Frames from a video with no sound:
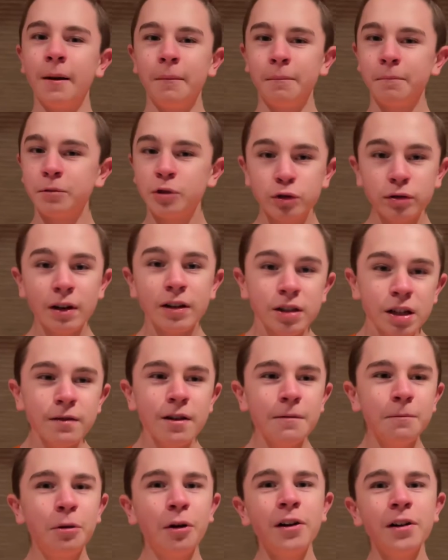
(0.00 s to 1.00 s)
Trusted
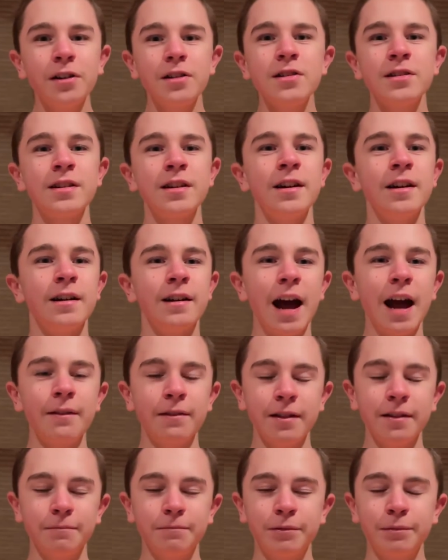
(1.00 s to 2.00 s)
reporters had
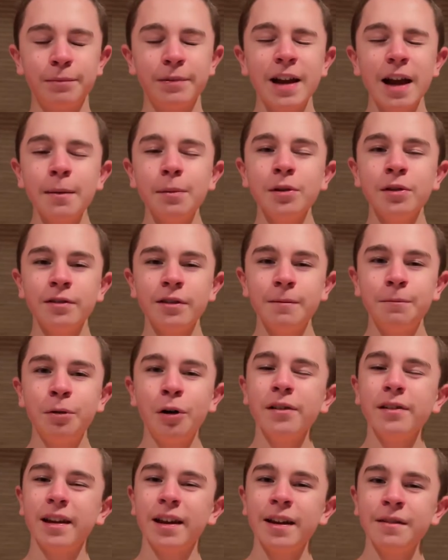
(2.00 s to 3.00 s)
been able to
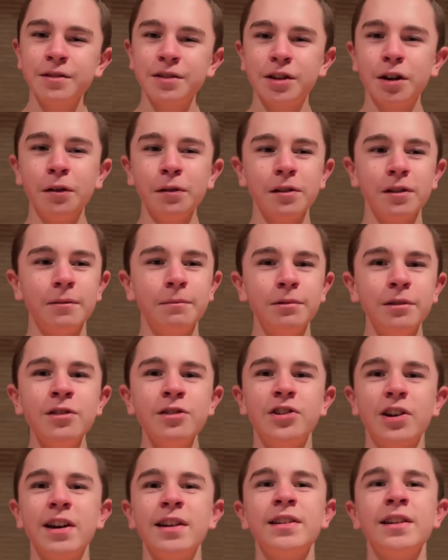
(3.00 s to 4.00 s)
report that he was going to the Blue
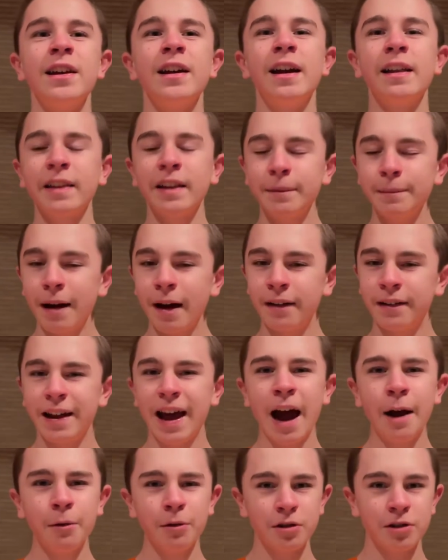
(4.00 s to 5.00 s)
Jays, and then about an
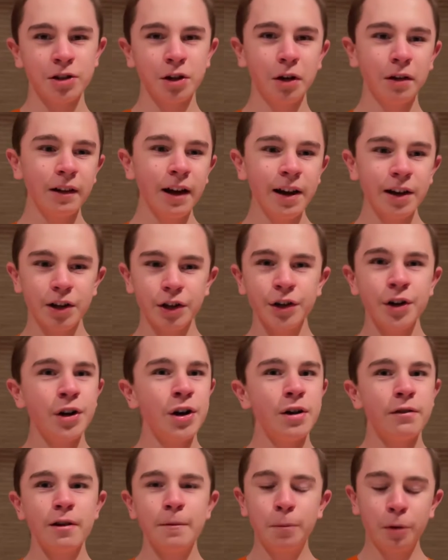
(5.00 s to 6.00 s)
hour or so later,
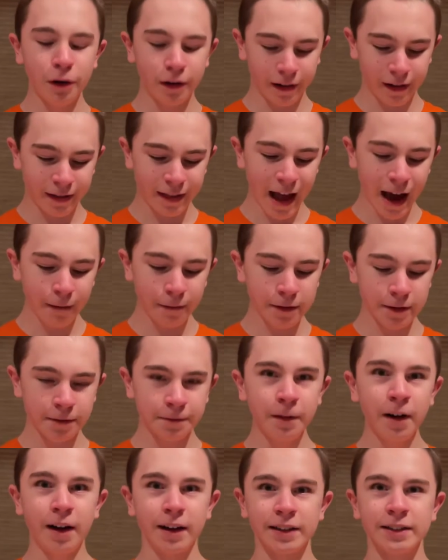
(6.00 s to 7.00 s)
reported that was
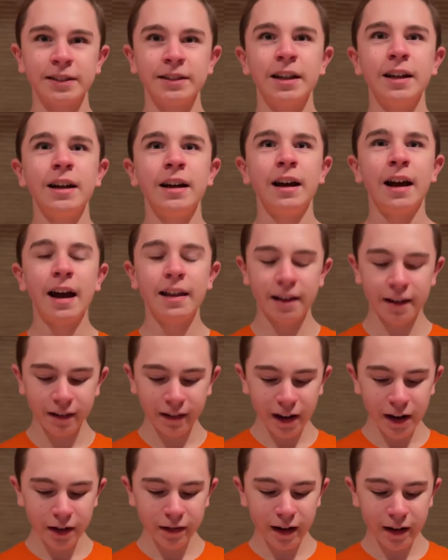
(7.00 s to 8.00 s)
false. And then
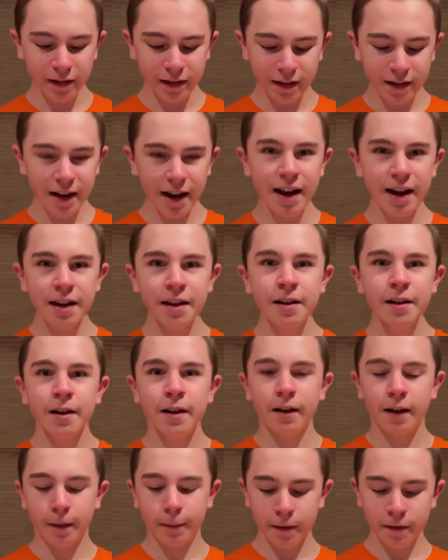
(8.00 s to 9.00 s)
later on in the day,
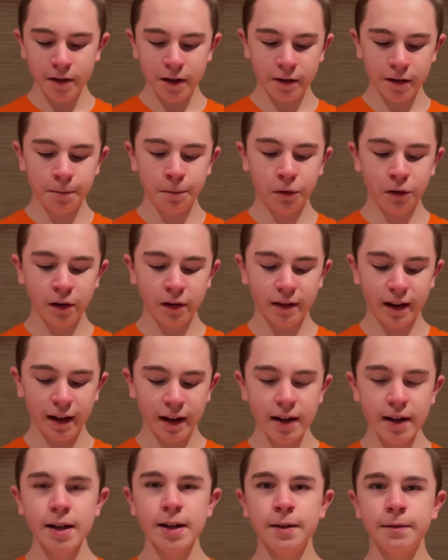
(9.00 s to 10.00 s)
it was reported that
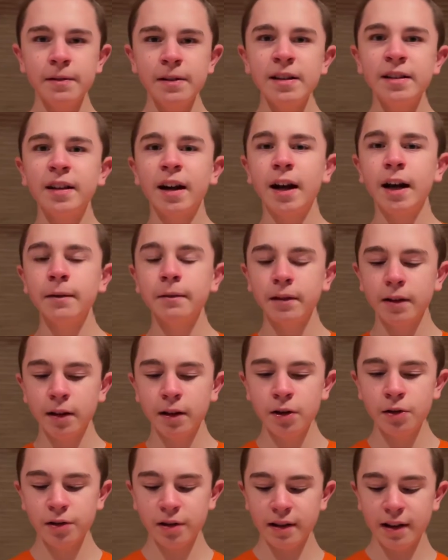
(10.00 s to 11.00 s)
he is re-signing with the
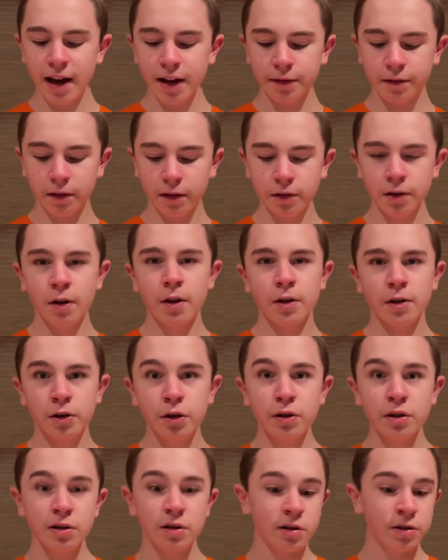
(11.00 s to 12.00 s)
Houston Astros, 2
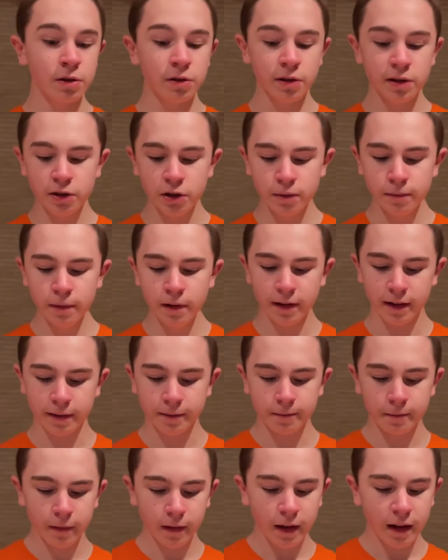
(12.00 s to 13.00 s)
years, $32 million.
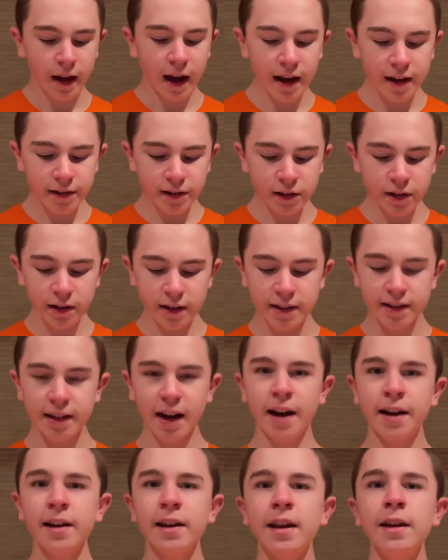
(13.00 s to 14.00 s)
And it's a good
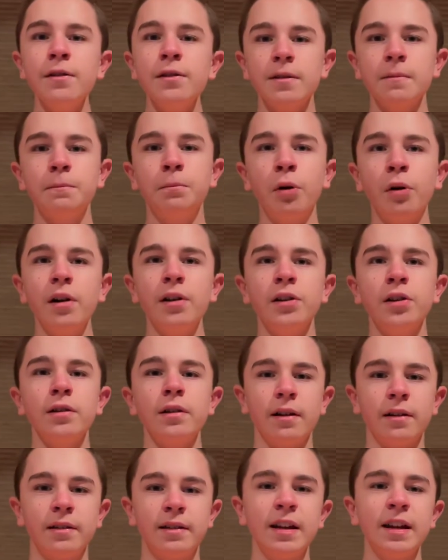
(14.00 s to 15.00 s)
signing. He was important to
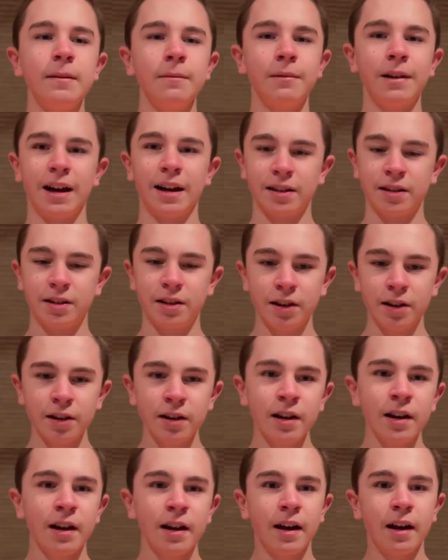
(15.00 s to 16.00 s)
their team last
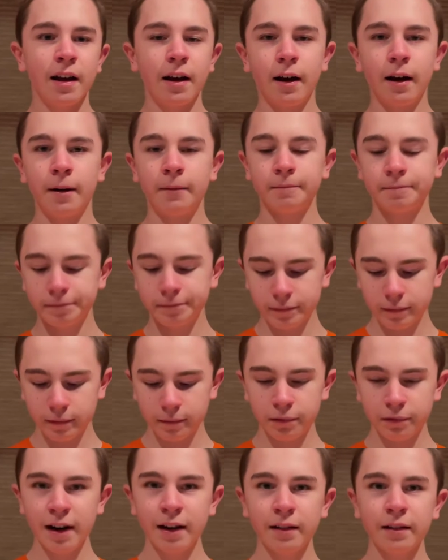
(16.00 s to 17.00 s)
year.
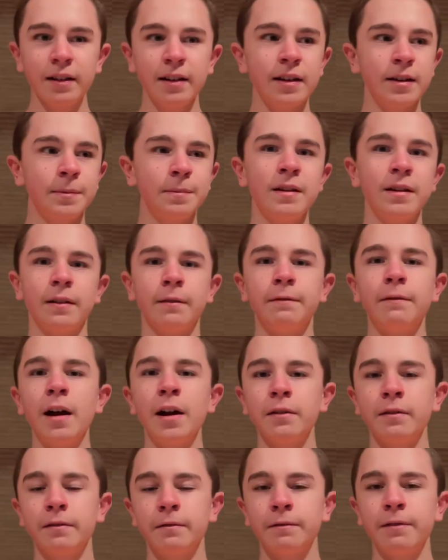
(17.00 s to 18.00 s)
Brantley is being a
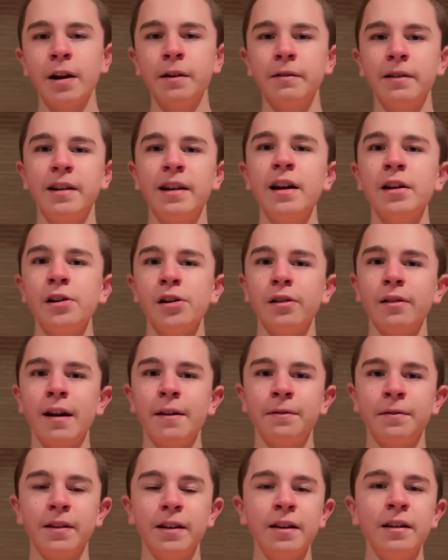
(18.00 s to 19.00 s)
veteran hitter,
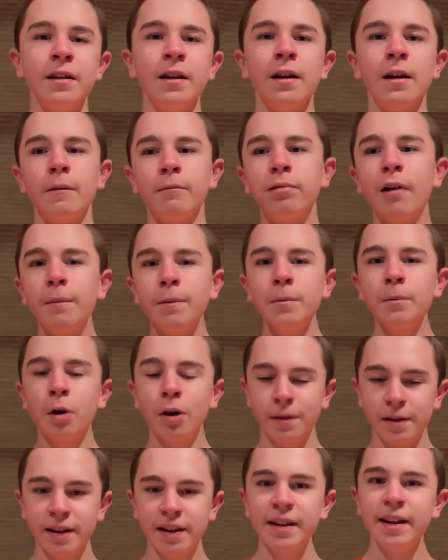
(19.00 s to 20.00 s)
lefty, probably
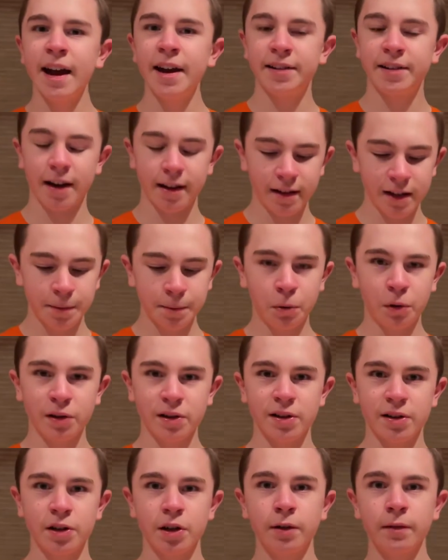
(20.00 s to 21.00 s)
more of a DH at this point in
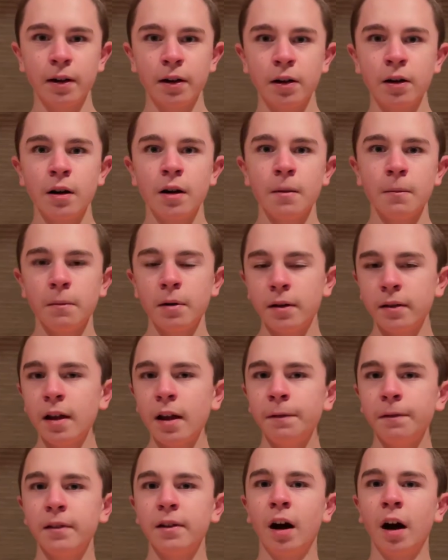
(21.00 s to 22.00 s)
his career, but it
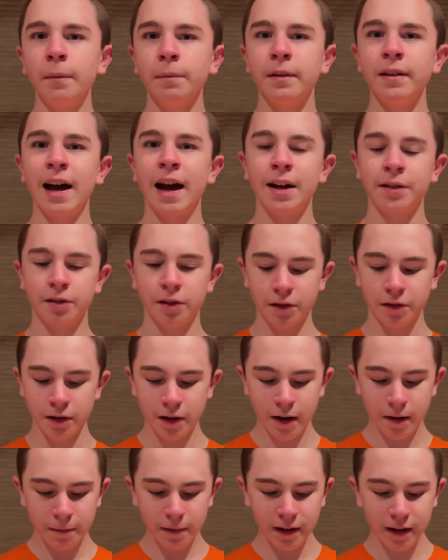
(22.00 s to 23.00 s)
definitely helped the Astros
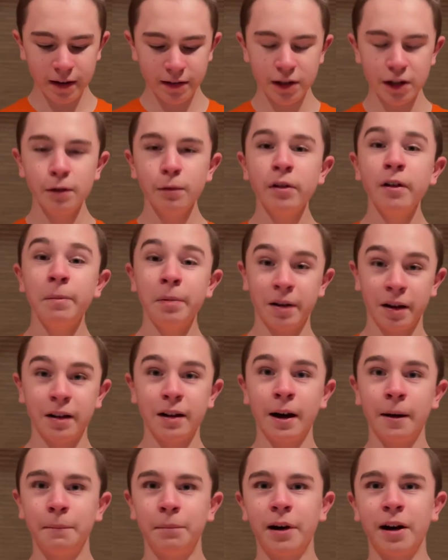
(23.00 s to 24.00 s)
because it would have been a
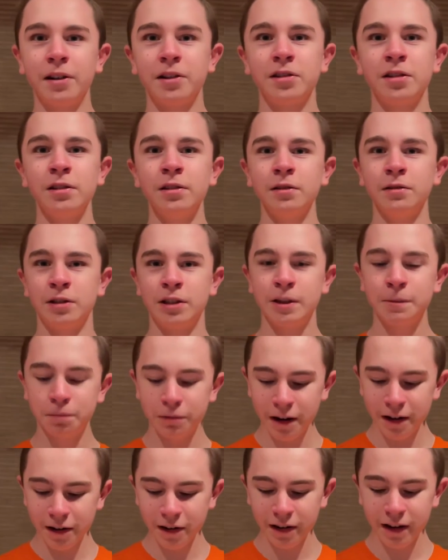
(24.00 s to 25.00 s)
gut punch to lose
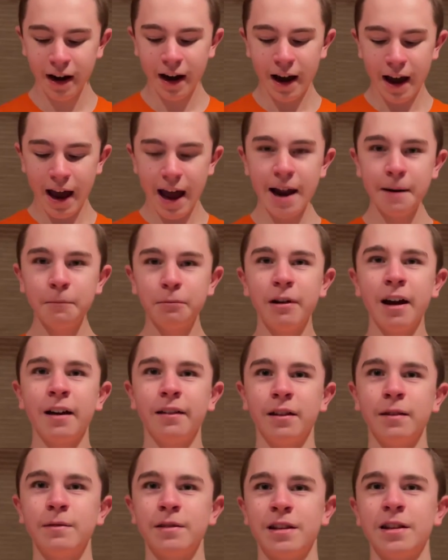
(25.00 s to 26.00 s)
Springer and
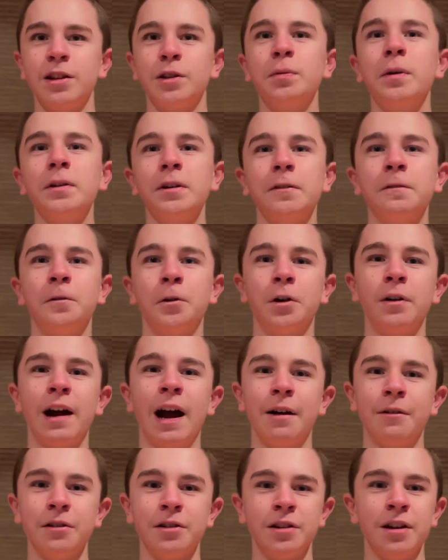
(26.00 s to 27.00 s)
Brantley within 24
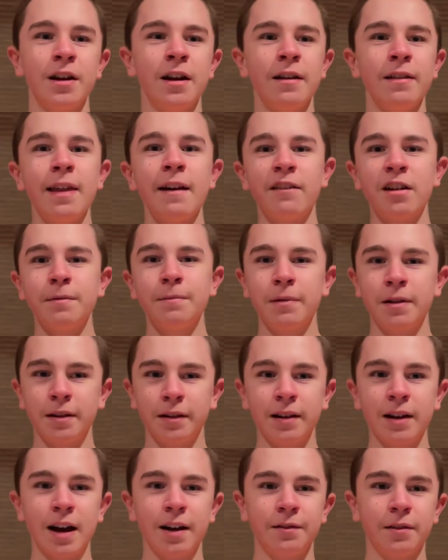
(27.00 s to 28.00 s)
hours. That would have been
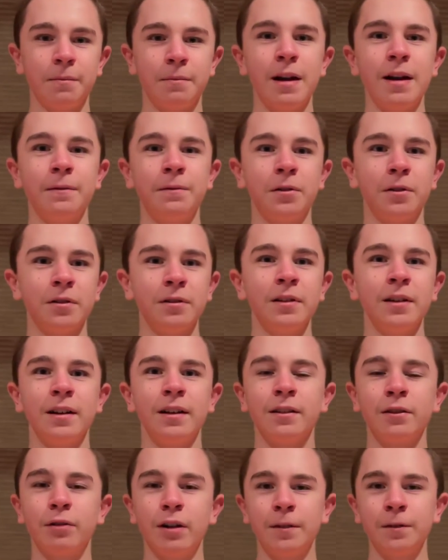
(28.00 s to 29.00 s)
kind of a painful
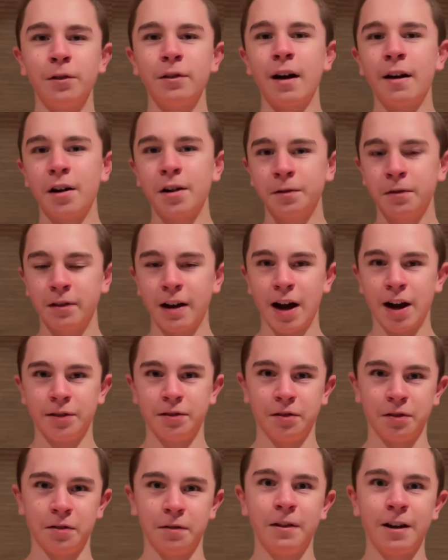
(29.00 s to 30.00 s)
24 hours for
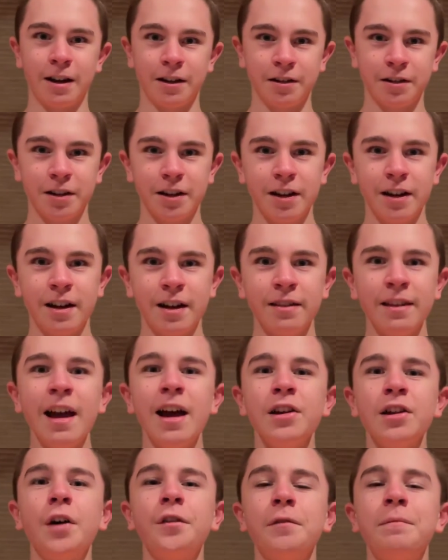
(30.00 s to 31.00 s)
Astros fans.
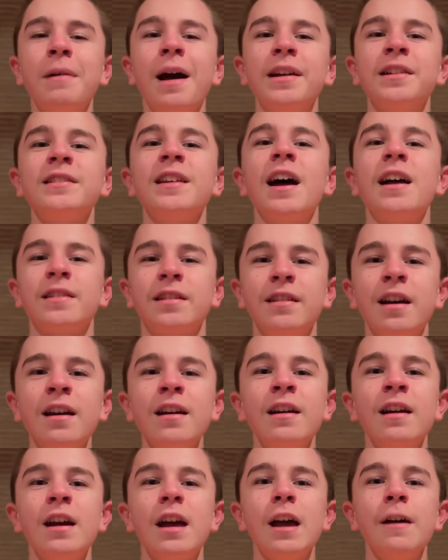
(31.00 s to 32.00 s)
That is all for Patch Stats
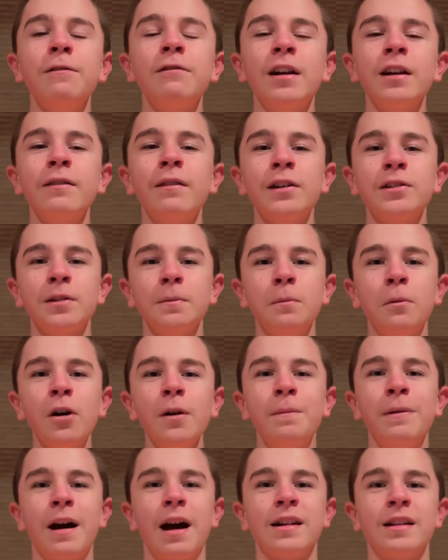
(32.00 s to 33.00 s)
today. If you want to watch some
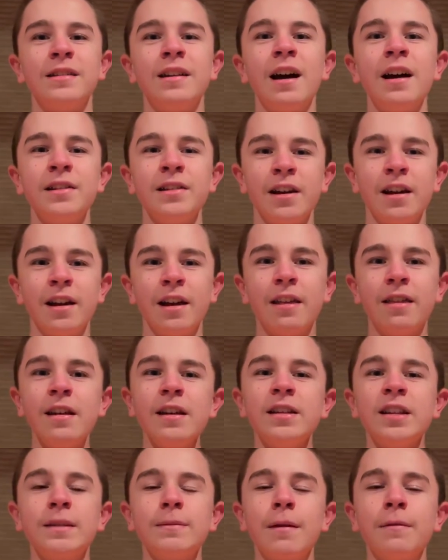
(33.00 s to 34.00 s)
more Patch Stats,
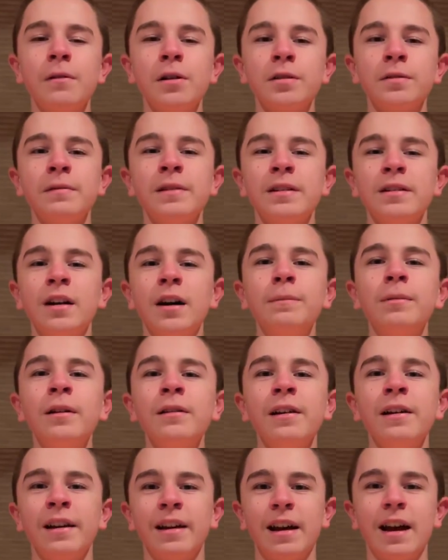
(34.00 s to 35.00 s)
this is my most recent
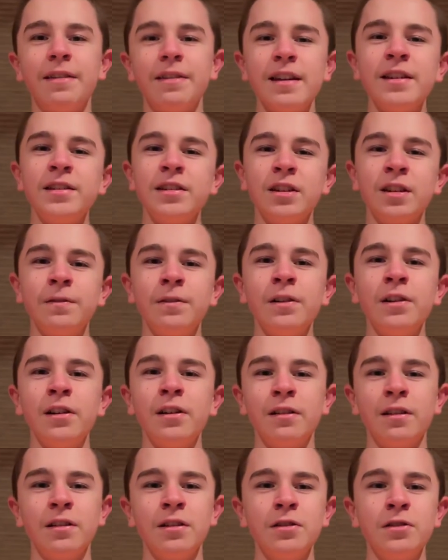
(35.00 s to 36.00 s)
upload, and this is the
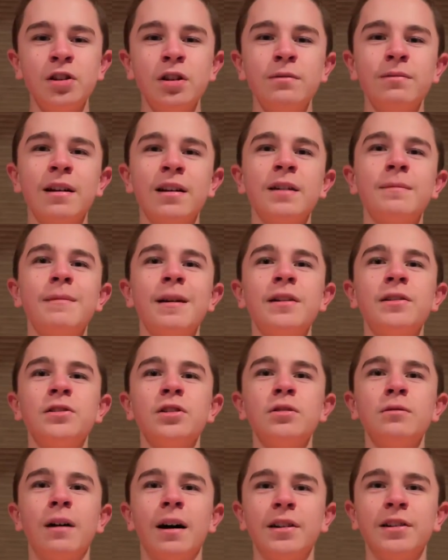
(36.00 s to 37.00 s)
video that YouTube recommends
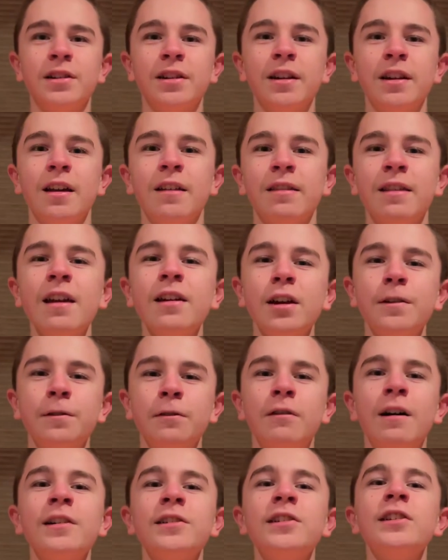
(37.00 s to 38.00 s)
you watch. Thank you for
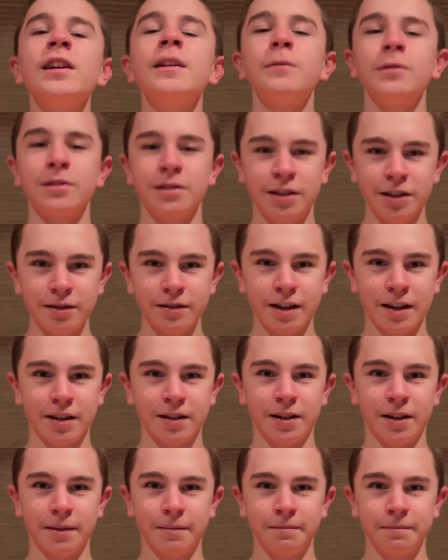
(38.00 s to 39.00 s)
watching, and we'll see you next
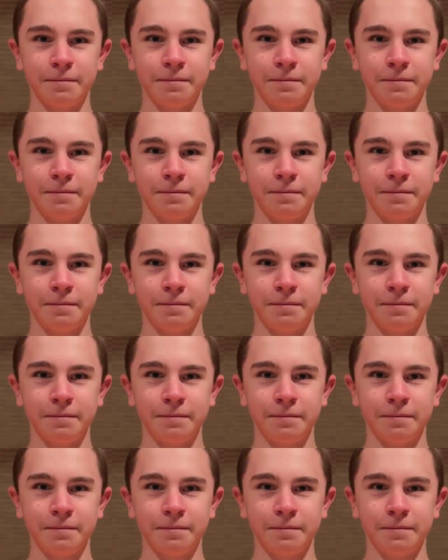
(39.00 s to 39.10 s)
time.